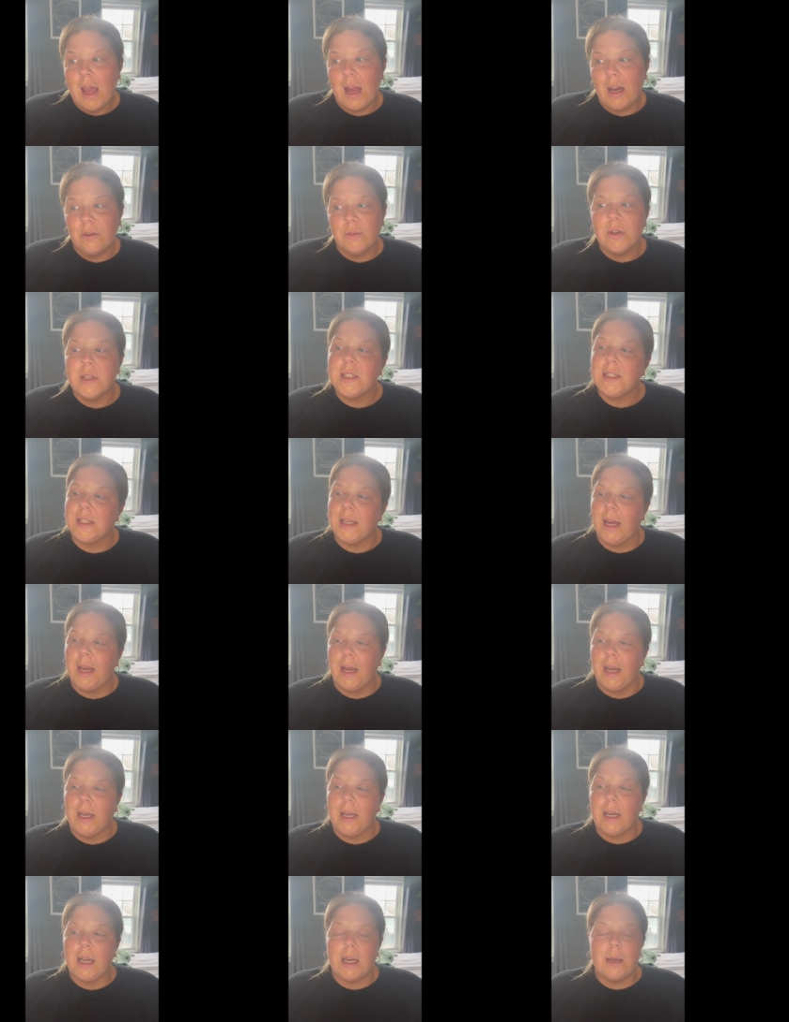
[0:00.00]
Henry
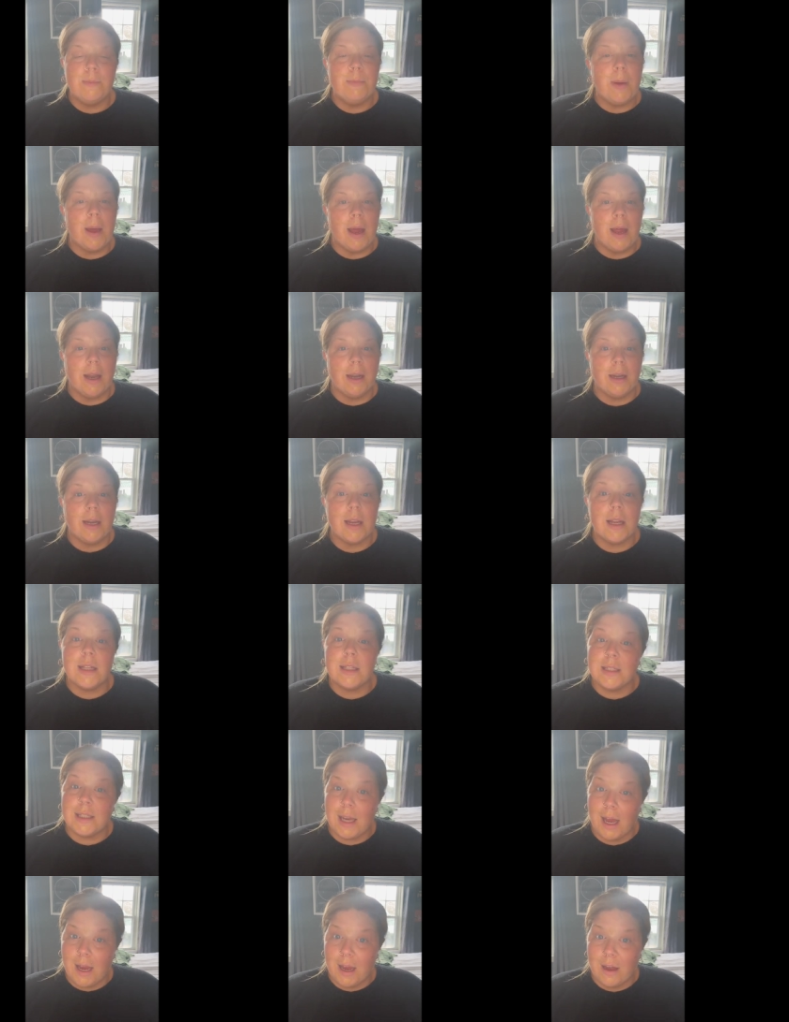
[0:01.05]
said it had been his
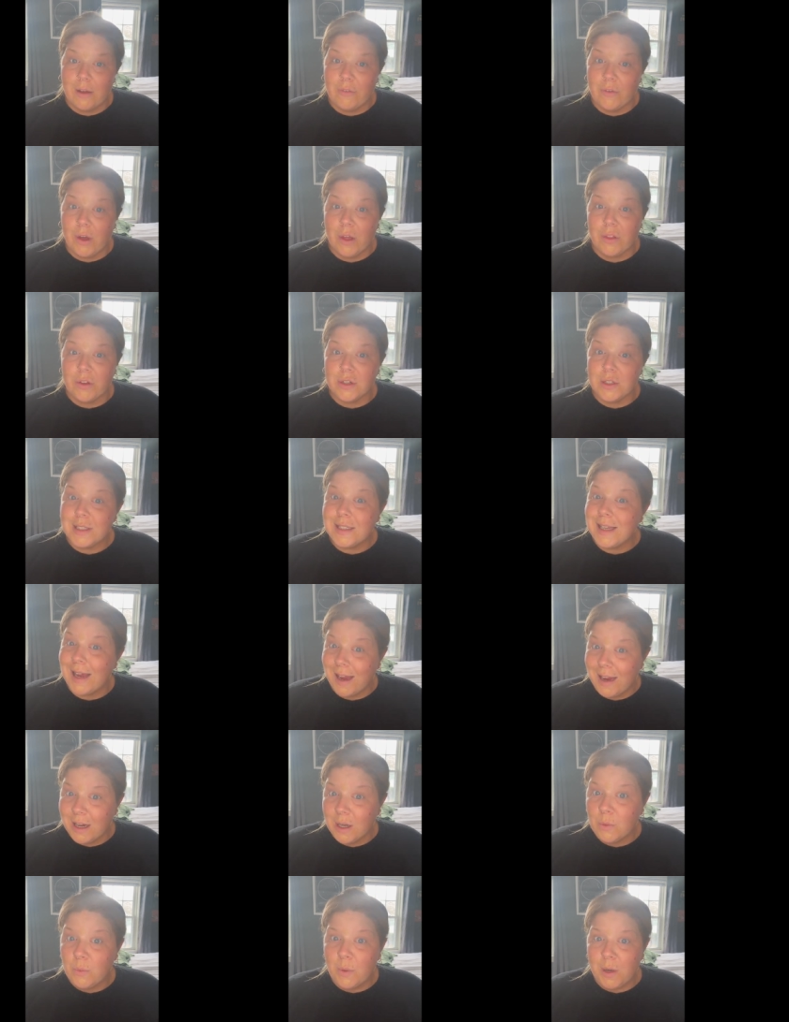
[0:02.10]
father's
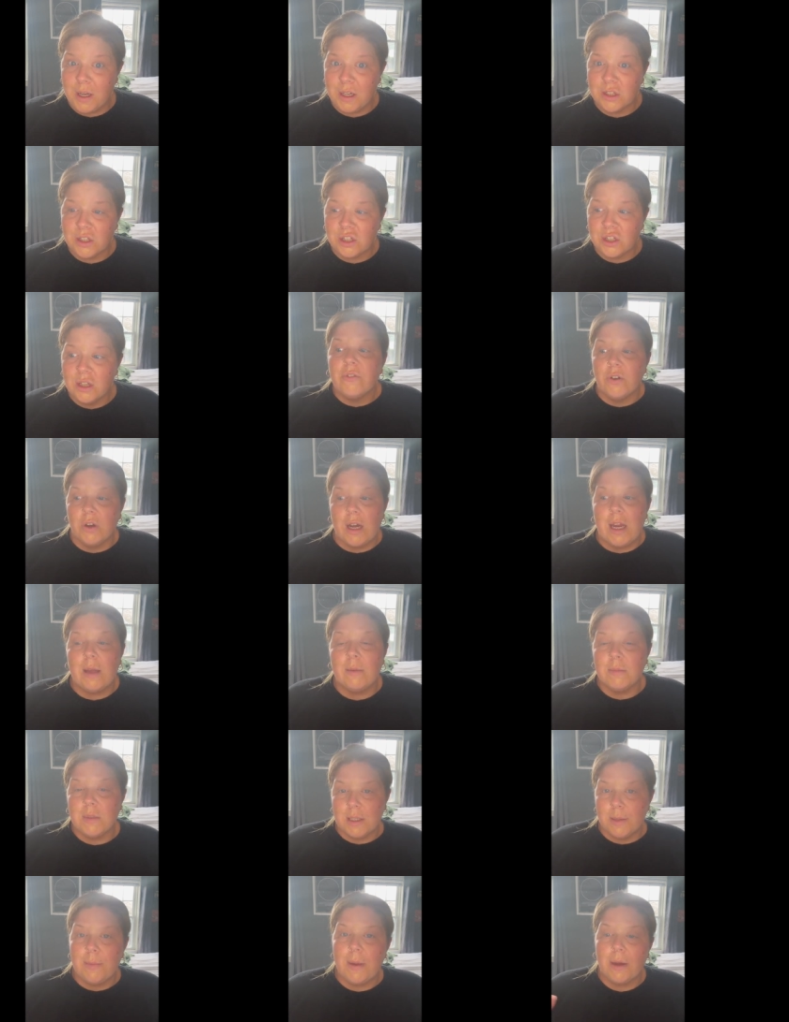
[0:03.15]
dying wish for him
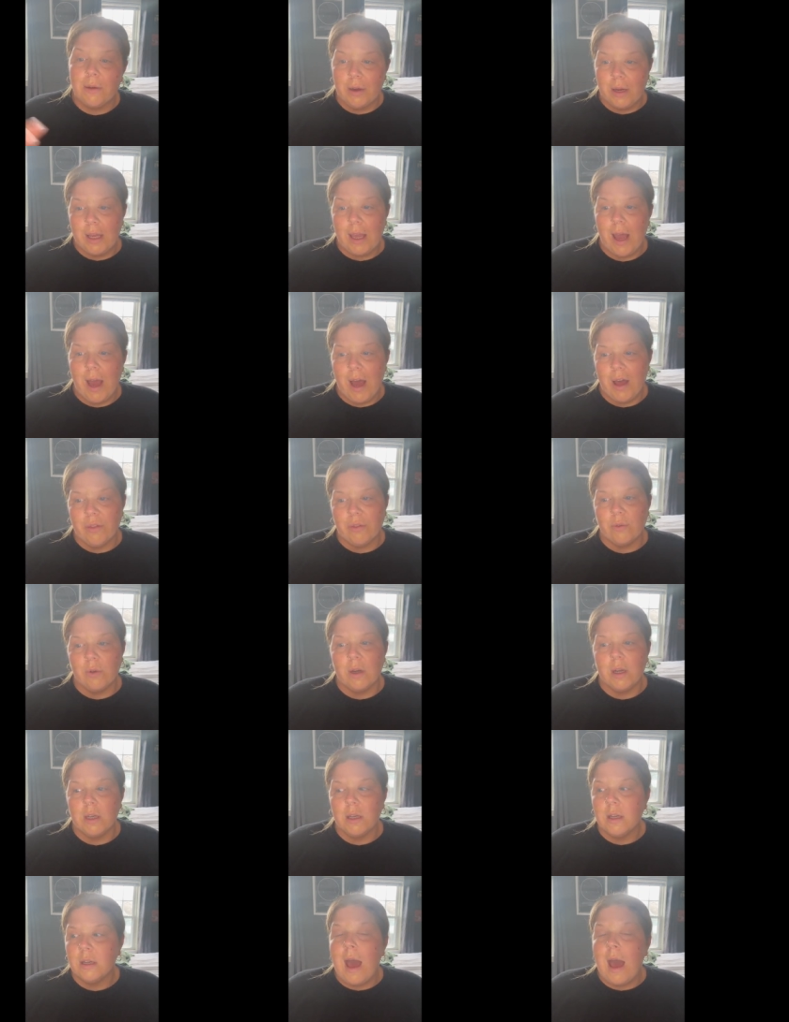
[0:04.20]
to marry Catherine.